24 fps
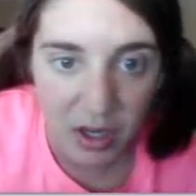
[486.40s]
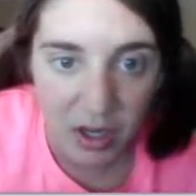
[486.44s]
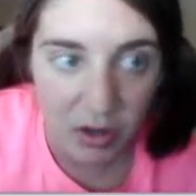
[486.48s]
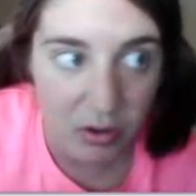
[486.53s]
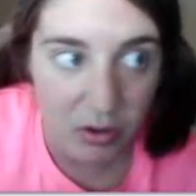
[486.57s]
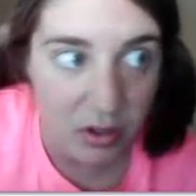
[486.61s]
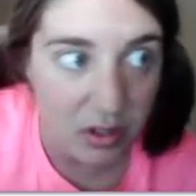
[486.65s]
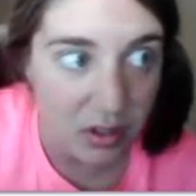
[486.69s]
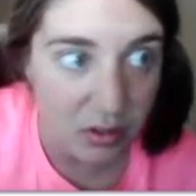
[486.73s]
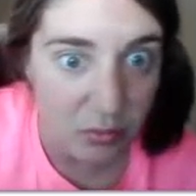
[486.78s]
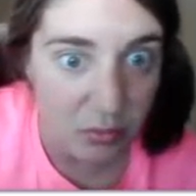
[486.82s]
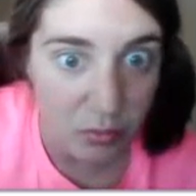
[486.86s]

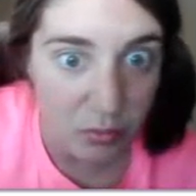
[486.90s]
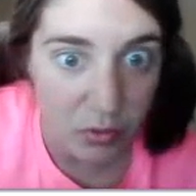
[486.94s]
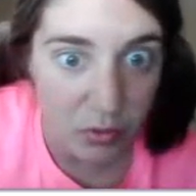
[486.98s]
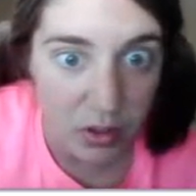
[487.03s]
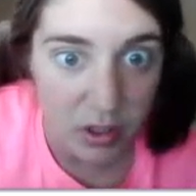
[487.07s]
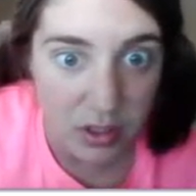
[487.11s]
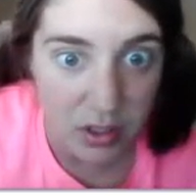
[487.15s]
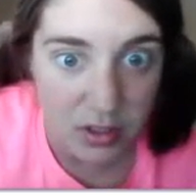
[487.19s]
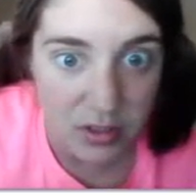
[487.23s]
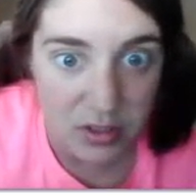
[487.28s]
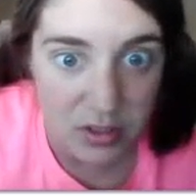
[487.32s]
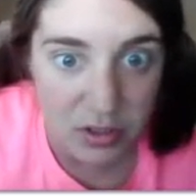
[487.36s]
out, and then
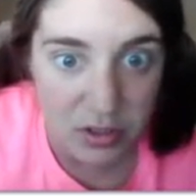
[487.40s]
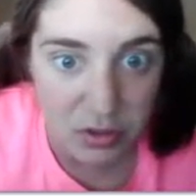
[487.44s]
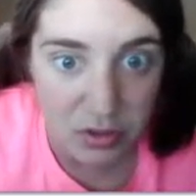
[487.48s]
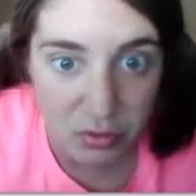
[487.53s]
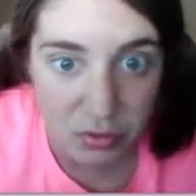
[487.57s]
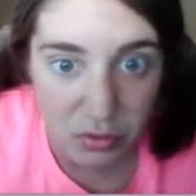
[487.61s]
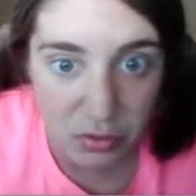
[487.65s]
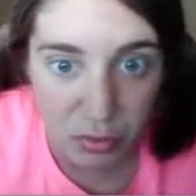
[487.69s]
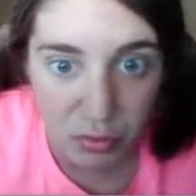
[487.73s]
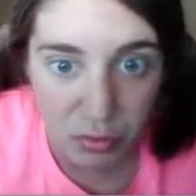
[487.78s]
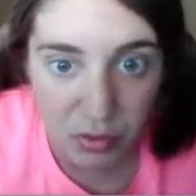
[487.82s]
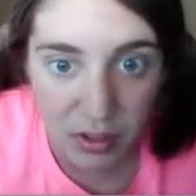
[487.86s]
1,
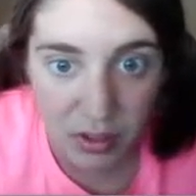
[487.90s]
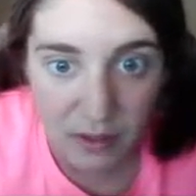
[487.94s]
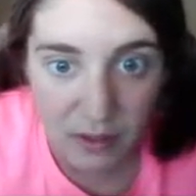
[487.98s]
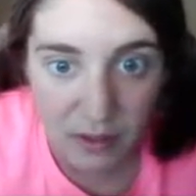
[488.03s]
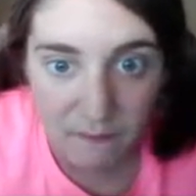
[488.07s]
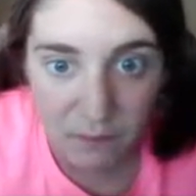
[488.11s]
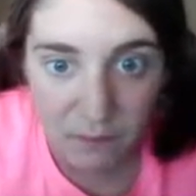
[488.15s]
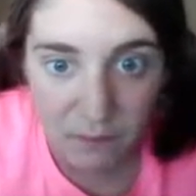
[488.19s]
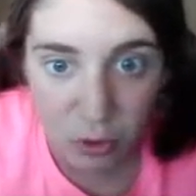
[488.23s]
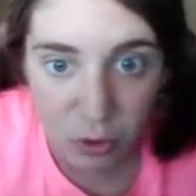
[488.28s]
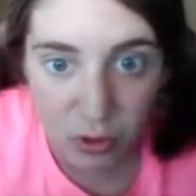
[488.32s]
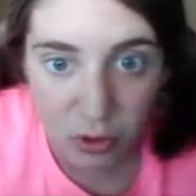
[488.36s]
2, 3,
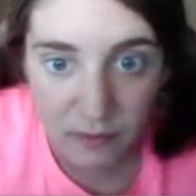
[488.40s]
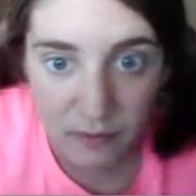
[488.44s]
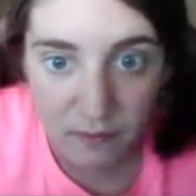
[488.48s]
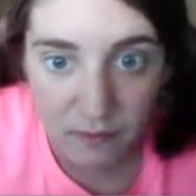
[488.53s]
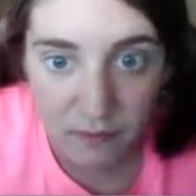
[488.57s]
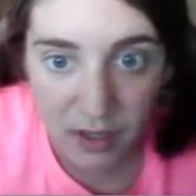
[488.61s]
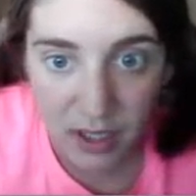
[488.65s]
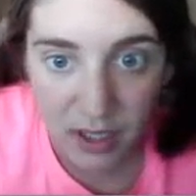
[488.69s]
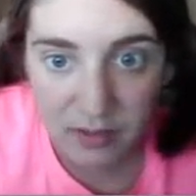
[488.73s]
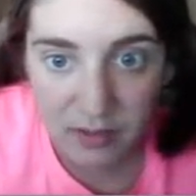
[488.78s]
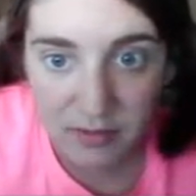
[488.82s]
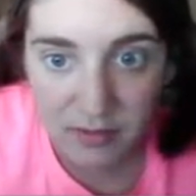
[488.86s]
4,
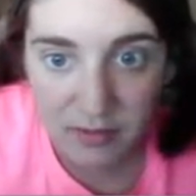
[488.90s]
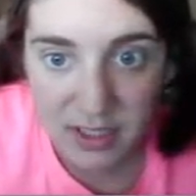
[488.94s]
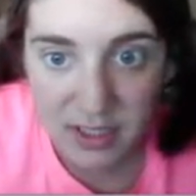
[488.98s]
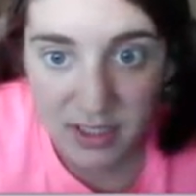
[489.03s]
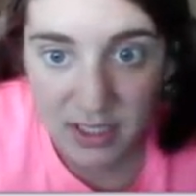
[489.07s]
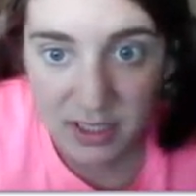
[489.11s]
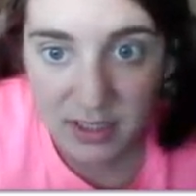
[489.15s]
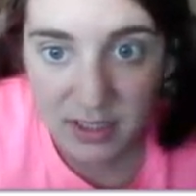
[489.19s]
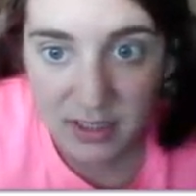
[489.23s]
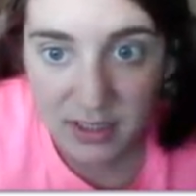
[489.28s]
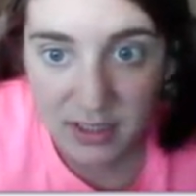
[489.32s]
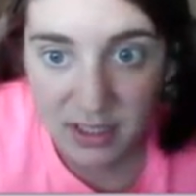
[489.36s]
5,
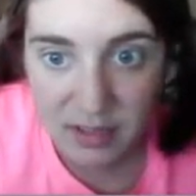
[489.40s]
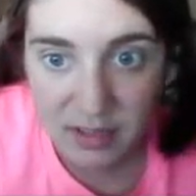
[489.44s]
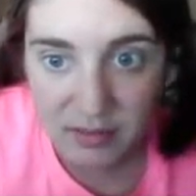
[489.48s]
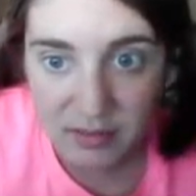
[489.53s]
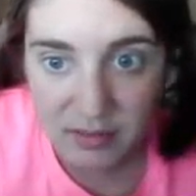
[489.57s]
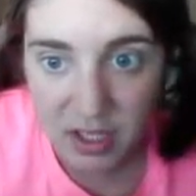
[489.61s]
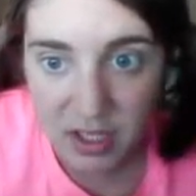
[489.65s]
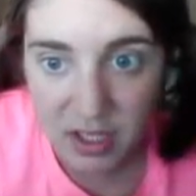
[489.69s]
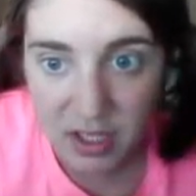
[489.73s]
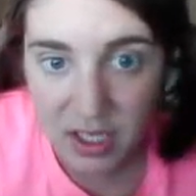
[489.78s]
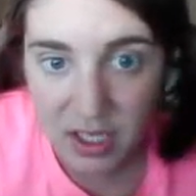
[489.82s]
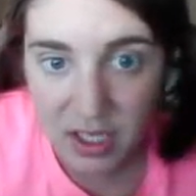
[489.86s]
6,
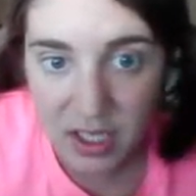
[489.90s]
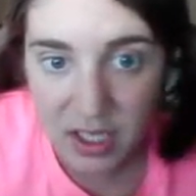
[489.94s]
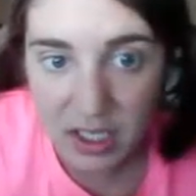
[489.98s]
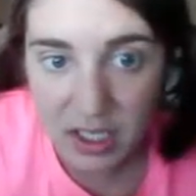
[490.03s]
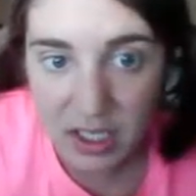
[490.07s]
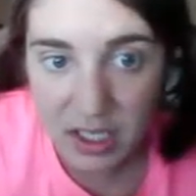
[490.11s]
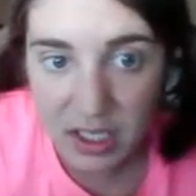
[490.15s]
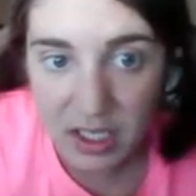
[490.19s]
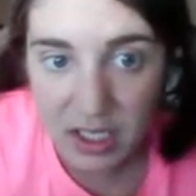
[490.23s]
7, 8.